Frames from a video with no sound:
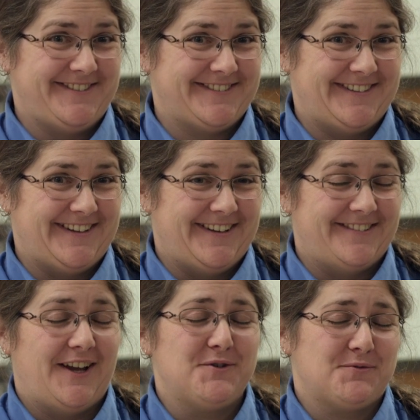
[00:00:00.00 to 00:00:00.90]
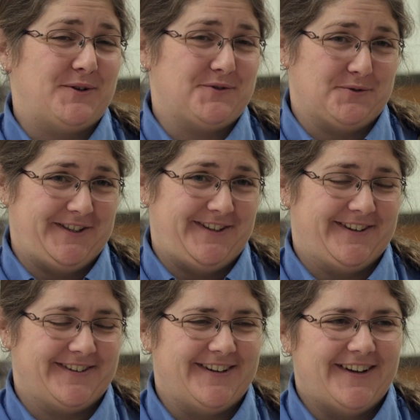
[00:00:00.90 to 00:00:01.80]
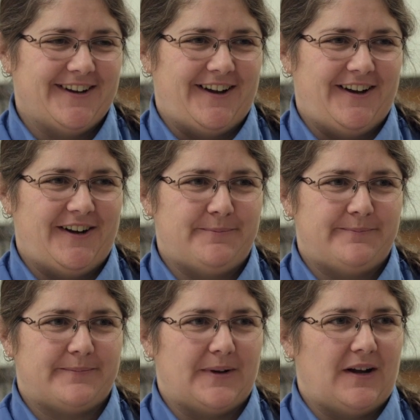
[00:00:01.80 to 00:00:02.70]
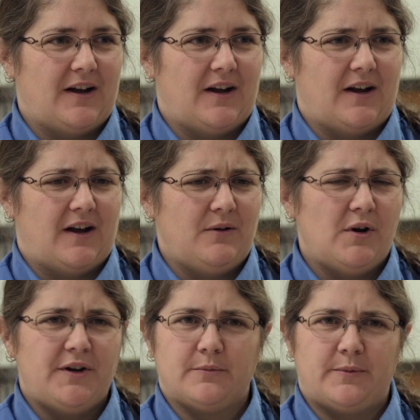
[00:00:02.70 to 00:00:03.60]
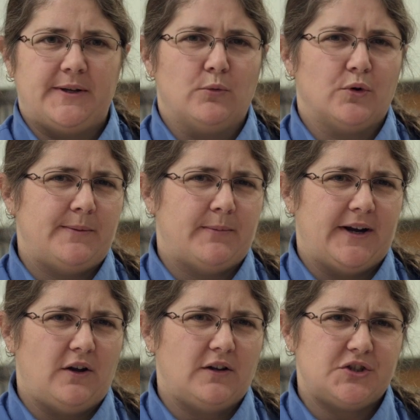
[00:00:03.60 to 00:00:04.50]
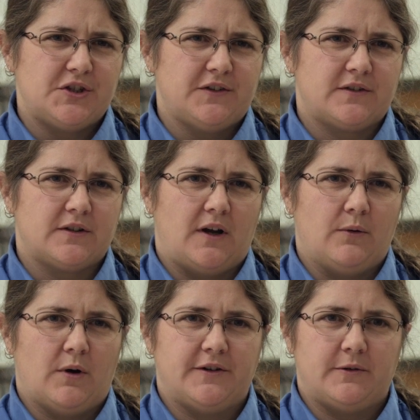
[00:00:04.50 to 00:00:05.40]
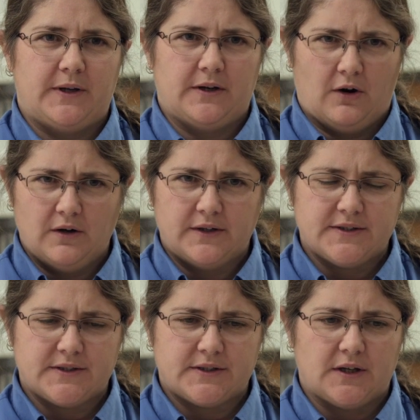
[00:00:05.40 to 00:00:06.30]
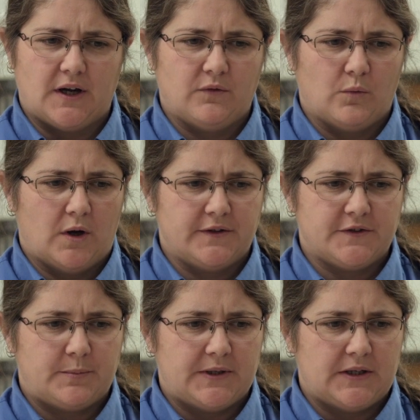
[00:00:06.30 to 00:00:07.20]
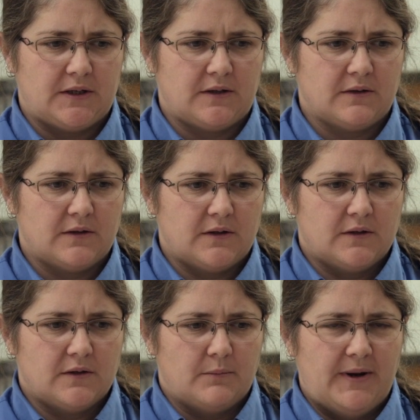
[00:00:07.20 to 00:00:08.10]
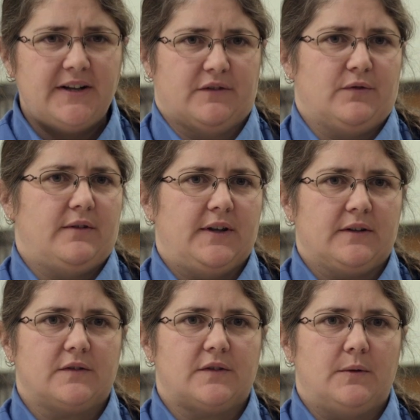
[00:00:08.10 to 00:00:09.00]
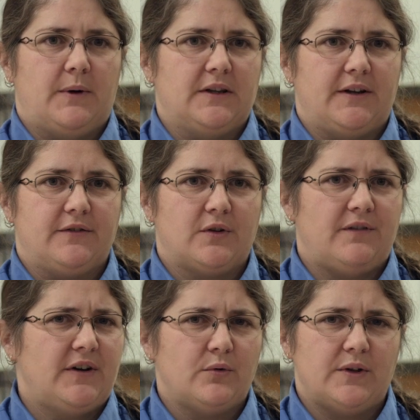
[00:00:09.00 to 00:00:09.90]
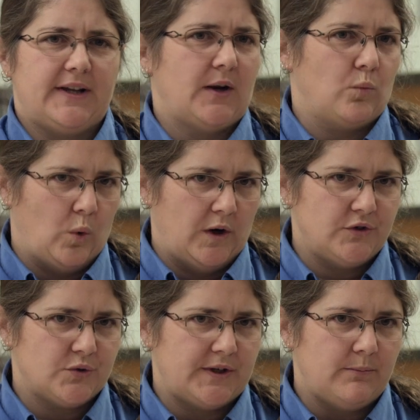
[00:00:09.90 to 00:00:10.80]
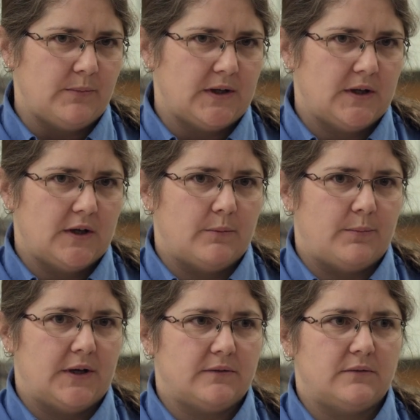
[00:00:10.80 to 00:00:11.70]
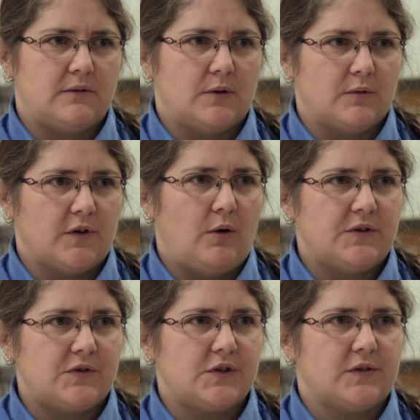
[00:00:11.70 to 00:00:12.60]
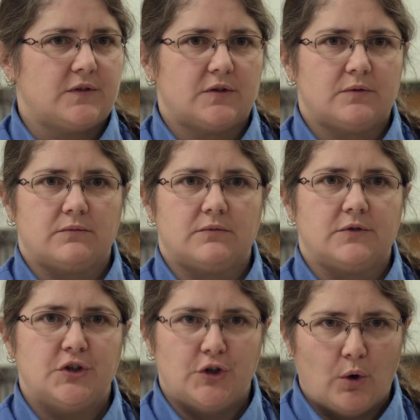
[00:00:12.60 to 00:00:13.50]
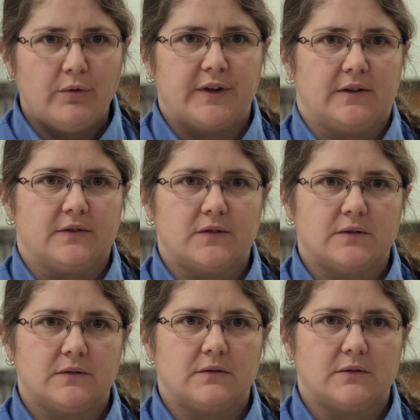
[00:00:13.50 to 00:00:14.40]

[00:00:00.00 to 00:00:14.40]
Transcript: that was when I was really young. Um, I wanted to be a marine biologist. I wanted to be an artist. I've wanted to be many different things in my life. So I've never really had one dream, but it was always just to know things.